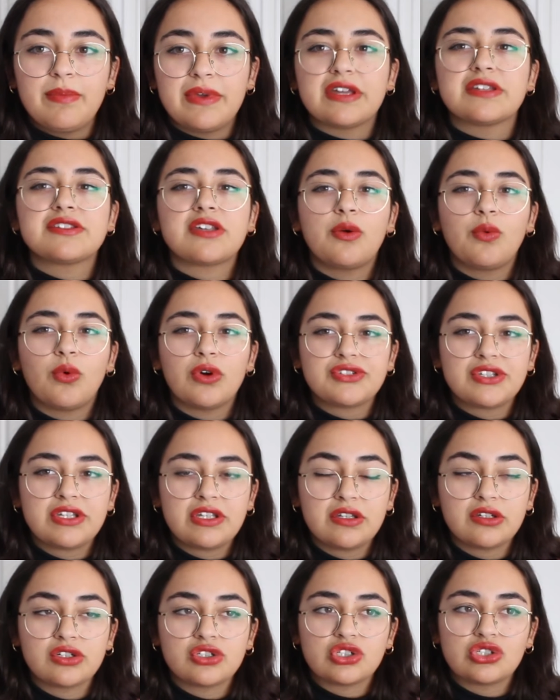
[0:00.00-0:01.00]
because I
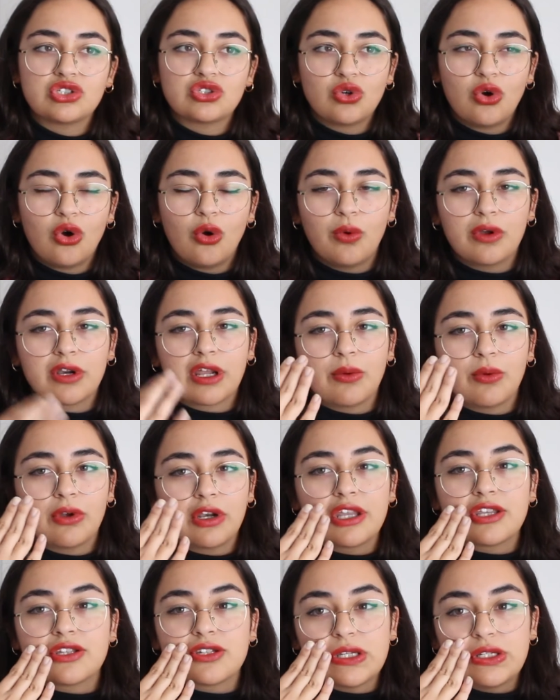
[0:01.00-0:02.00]
wasn't sure what I
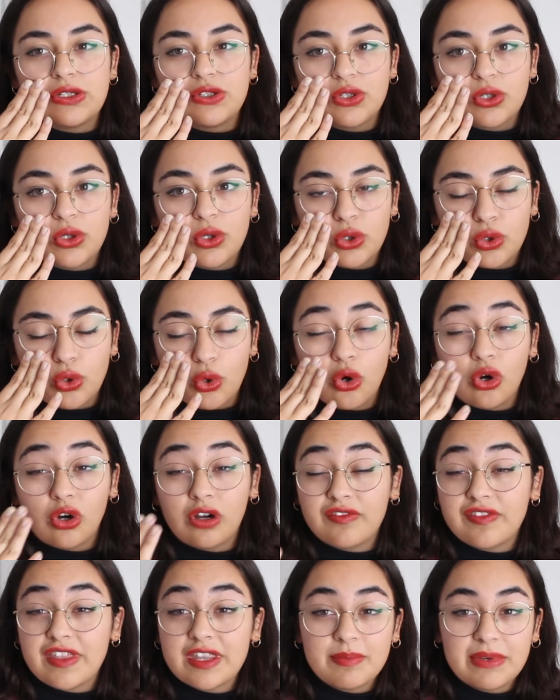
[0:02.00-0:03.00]
wanted to do or
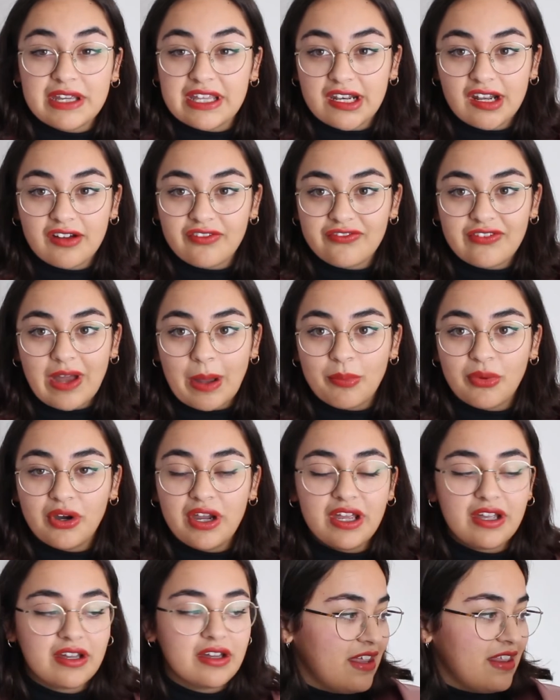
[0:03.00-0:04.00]
if there'd be enough
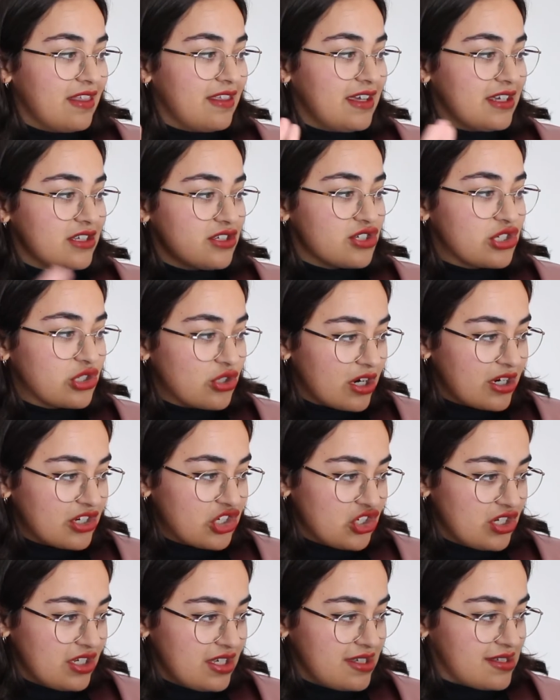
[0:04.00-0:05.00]
fabric. The
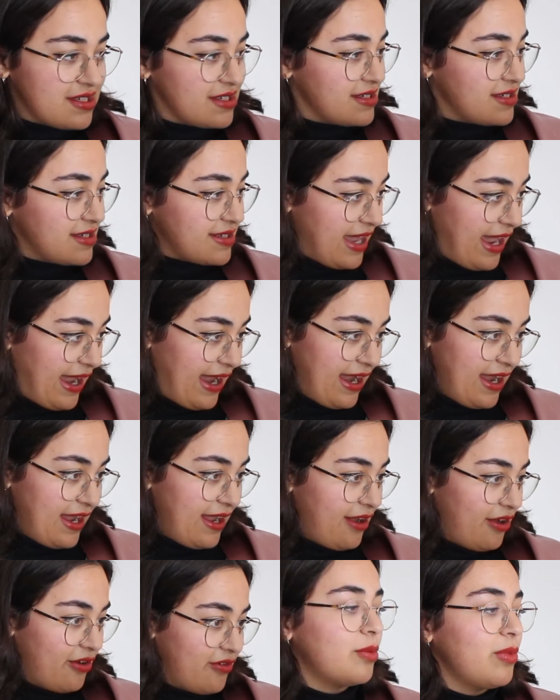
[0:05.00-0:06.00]
instructions
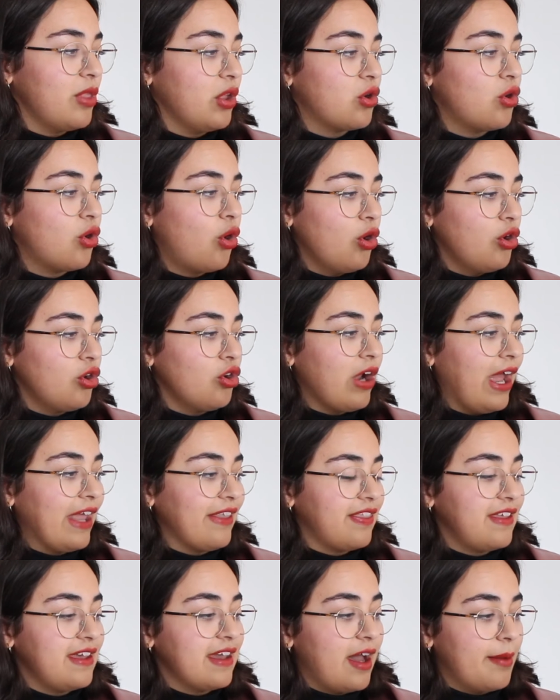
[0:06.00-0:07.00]
say, from the corner
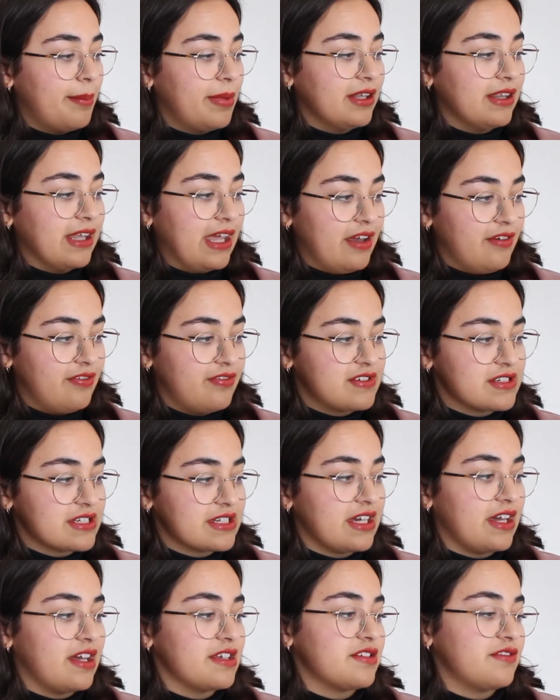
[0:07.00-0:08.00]
at the upper left,
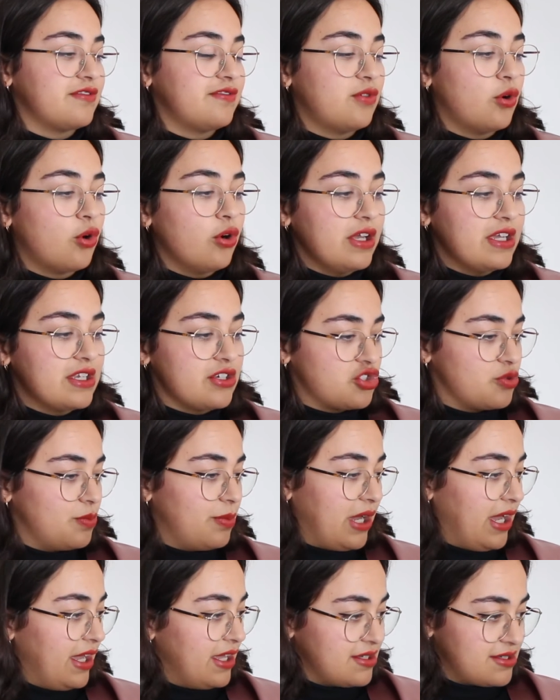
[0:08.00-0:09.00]
cut a 4-inch
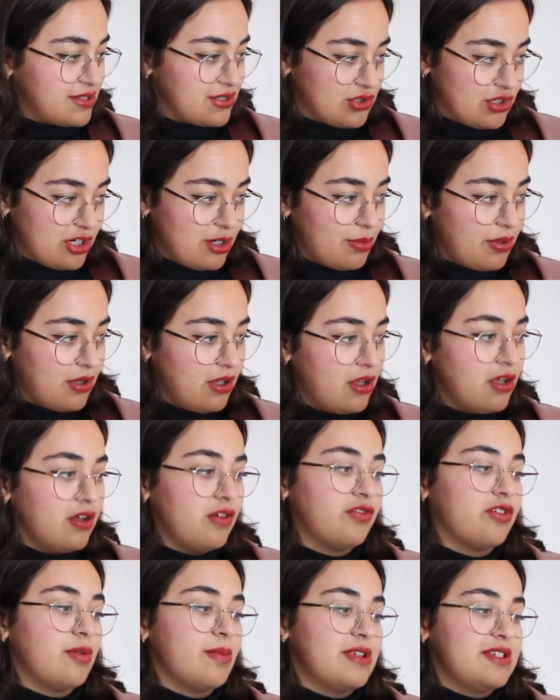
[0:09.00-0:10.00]
bias strip
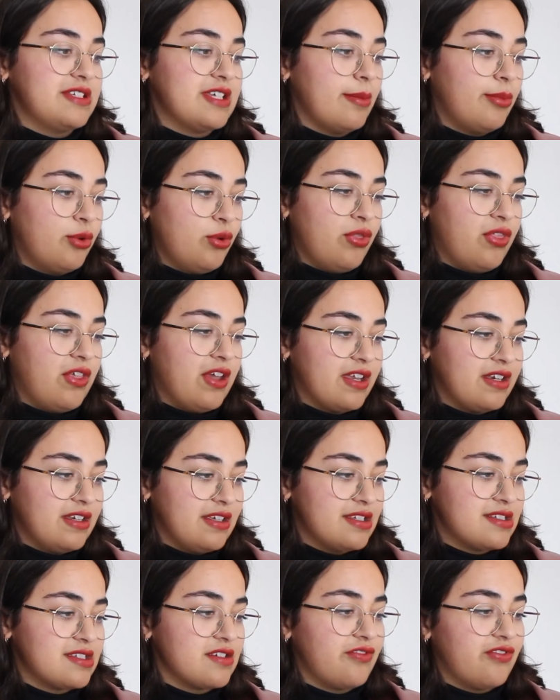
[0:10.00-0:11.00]
from the double
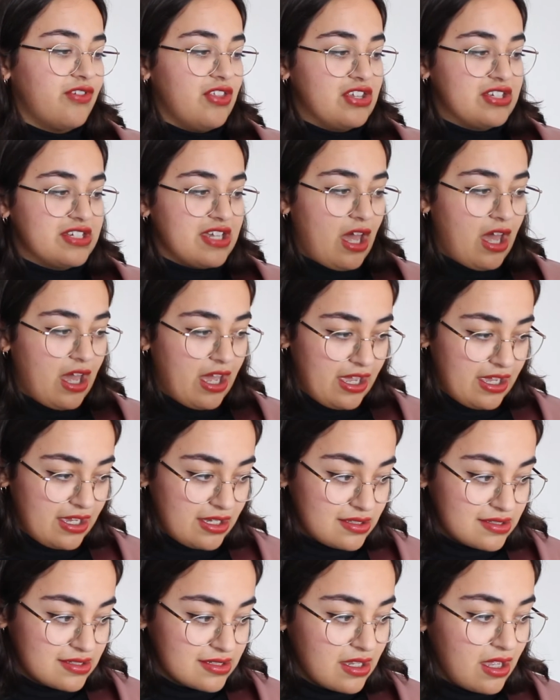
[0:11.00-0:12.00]
thickness for the
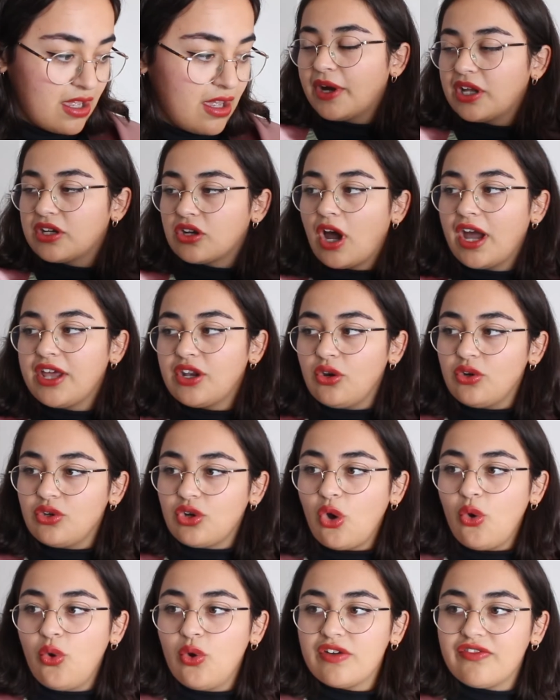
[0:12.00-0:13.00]
ties. But I don't
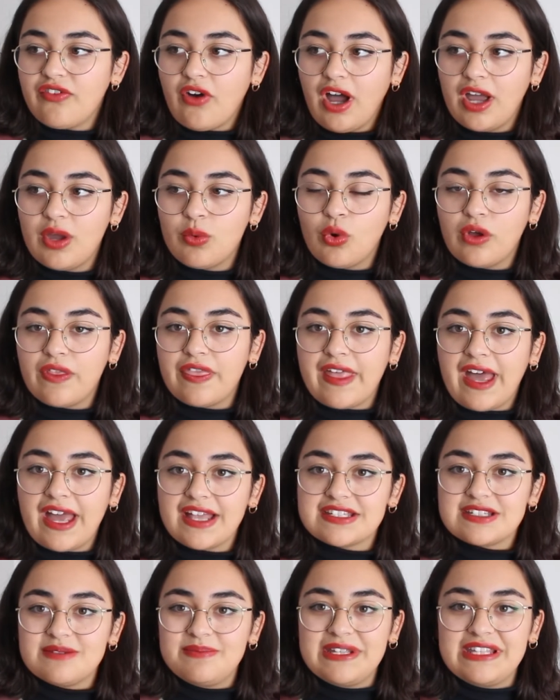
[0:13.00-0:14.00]
know if I want
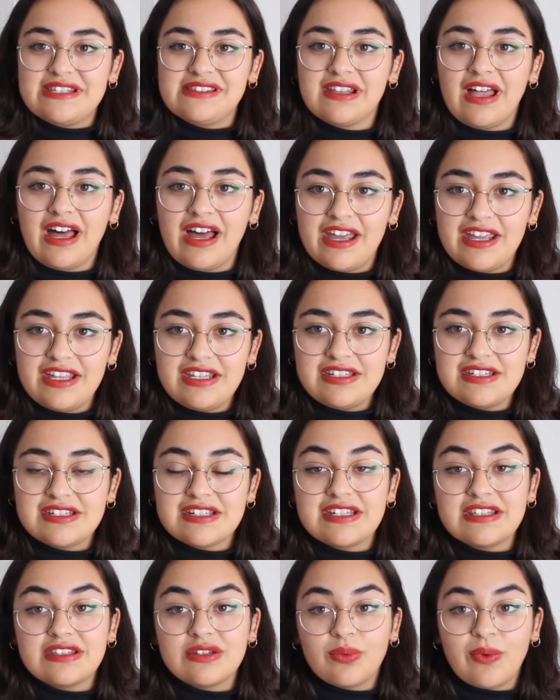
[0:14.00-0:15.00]
that to be lined
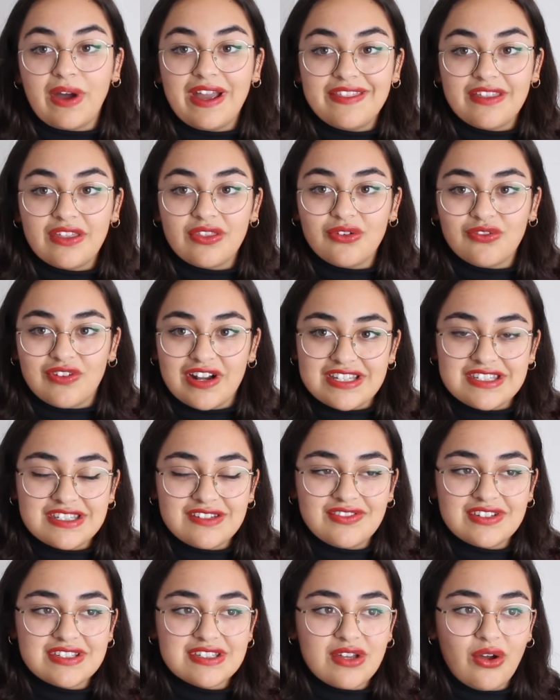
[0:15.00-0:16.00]
in the way that the rest
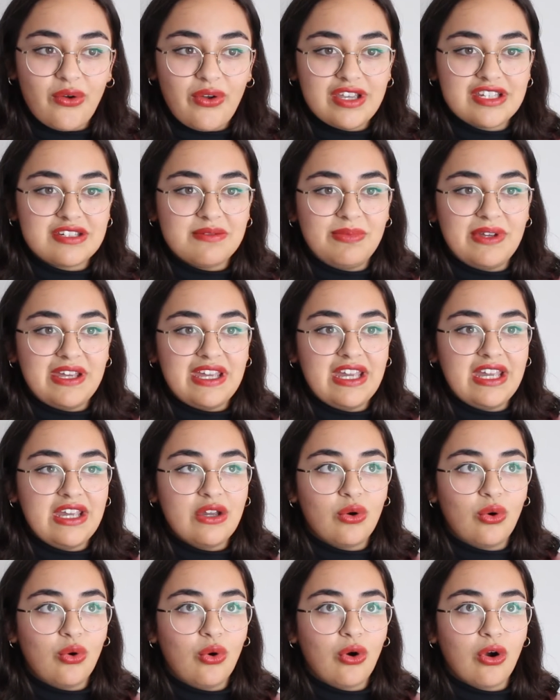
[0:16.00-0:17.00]
of it's going to
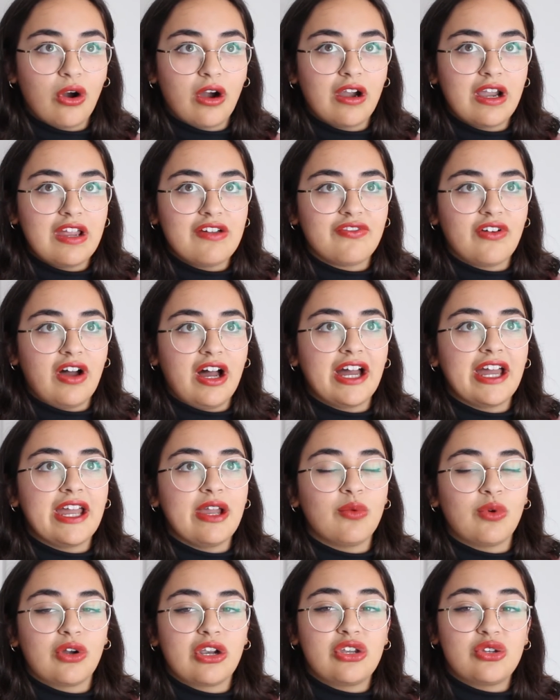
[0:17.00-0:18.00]
be, or if I
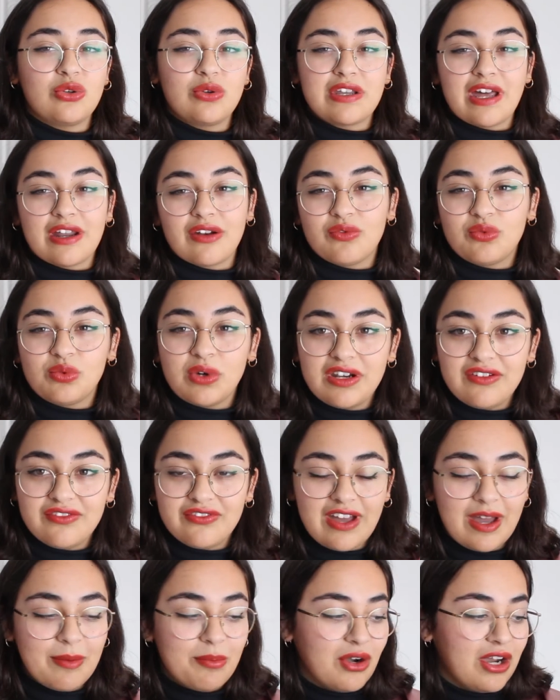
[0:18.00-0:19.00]
want to do it out of one
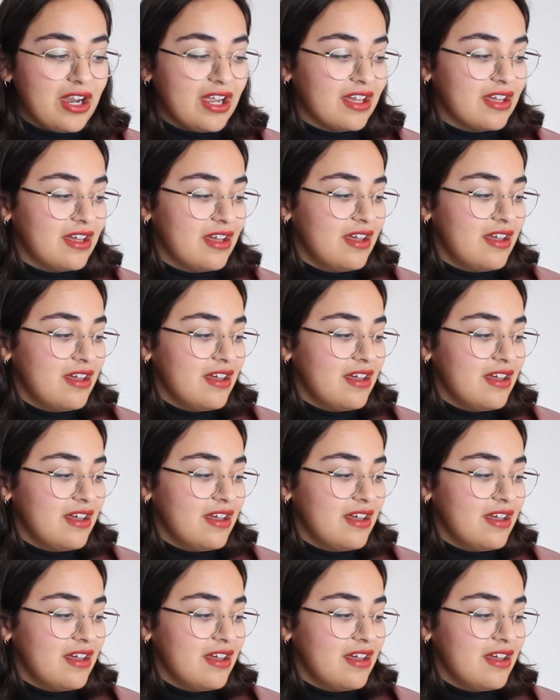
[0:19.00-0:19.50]
fabric.